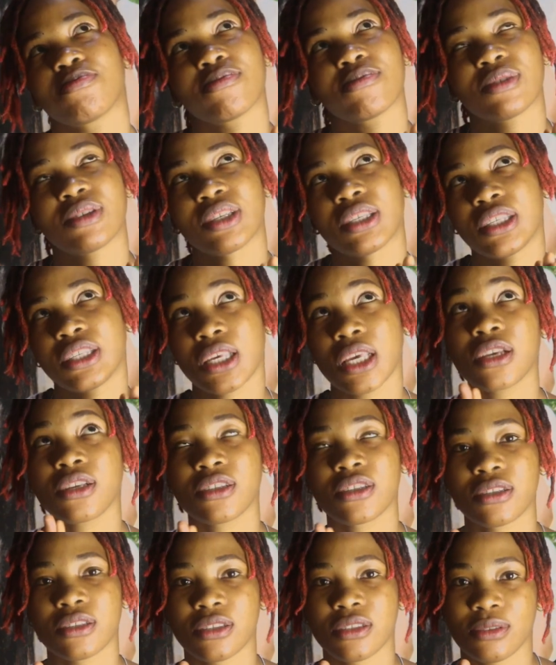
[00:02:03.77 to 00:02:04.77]

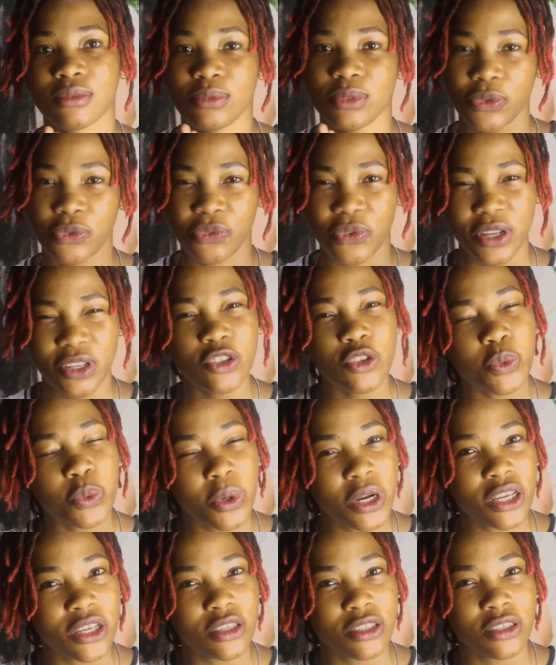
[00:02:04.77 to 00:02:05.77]
6 different
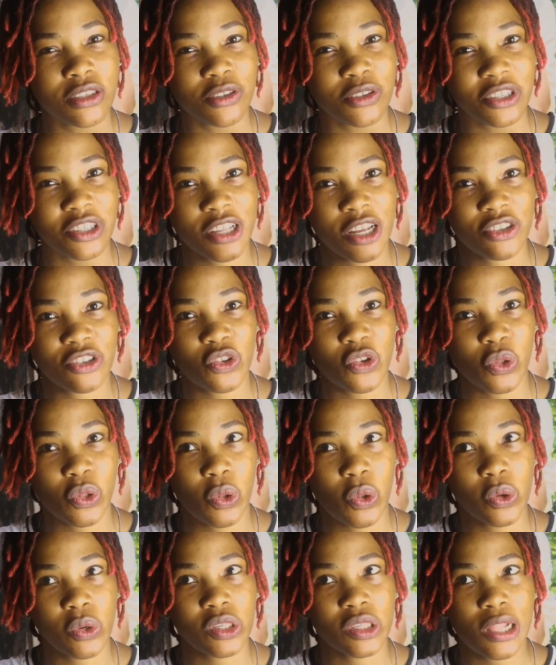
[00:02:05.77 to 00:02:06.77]
ways to start your
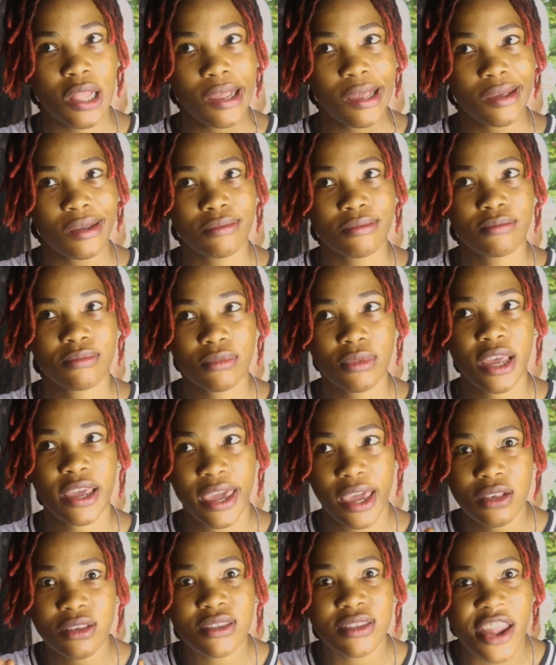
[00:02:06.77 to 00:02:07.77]
locks. Like, I
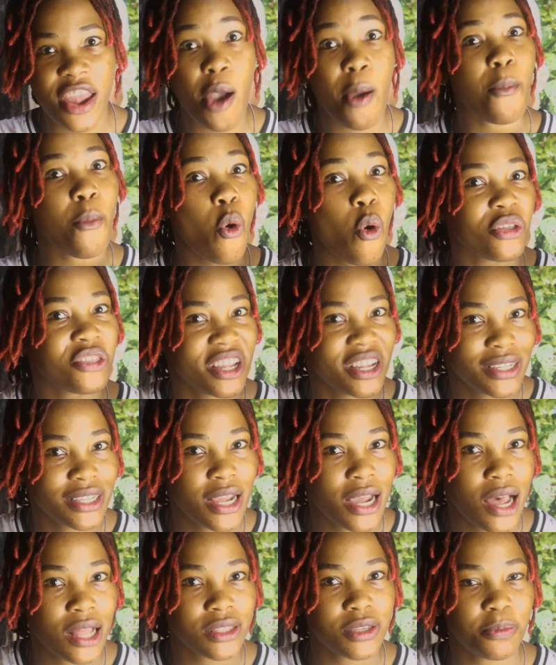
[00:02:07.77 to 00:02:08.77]
guess there are more than
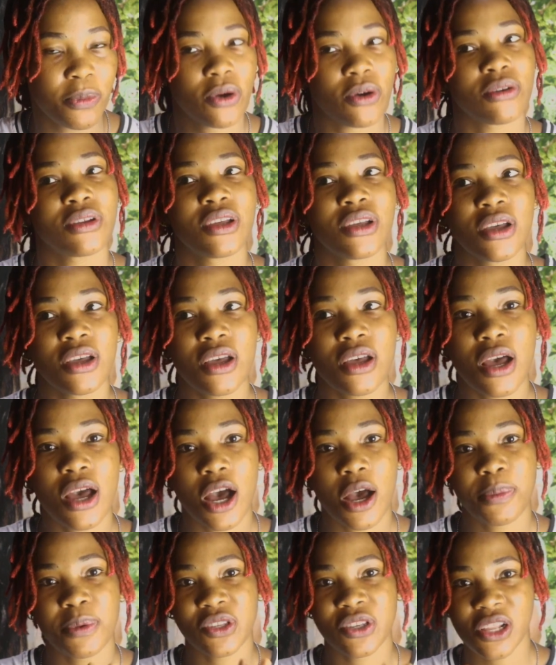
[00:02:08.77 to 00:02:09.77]
that, but
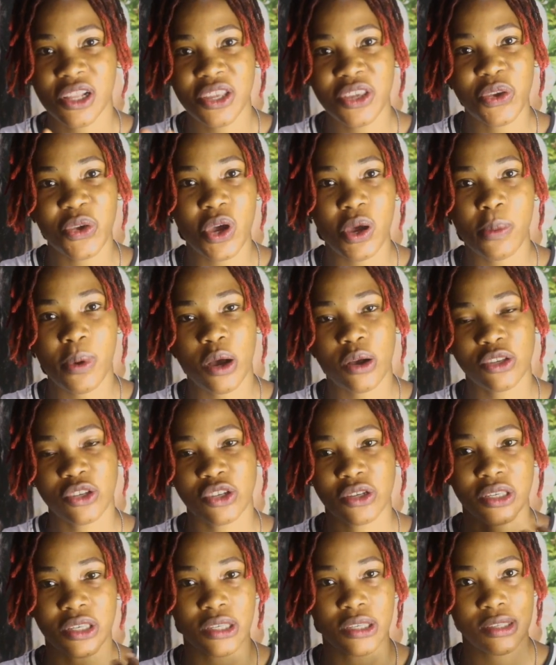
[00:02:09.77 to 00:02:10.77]
I'll be telling you about
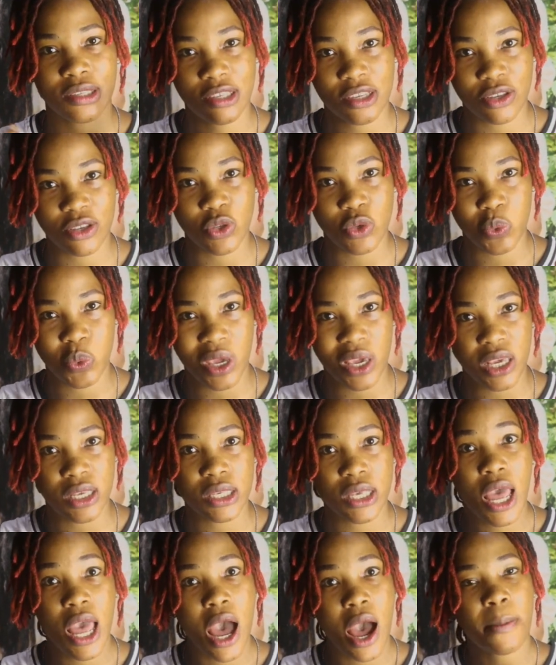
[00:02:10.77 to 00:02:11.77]
just 6 ways.
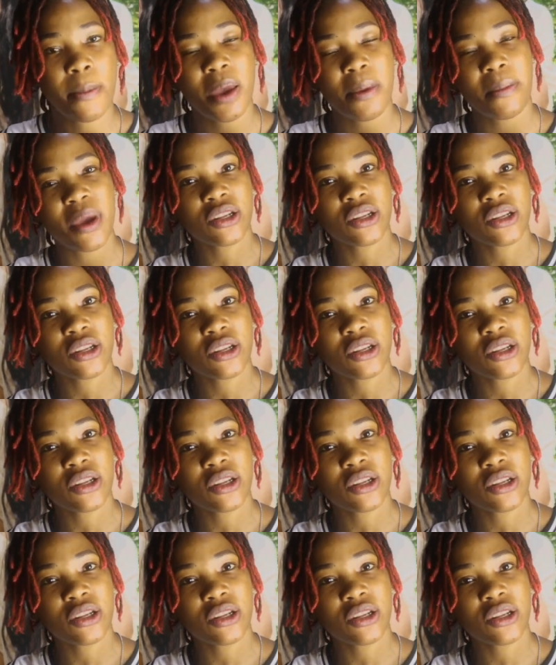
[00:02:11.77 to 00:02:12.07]
I might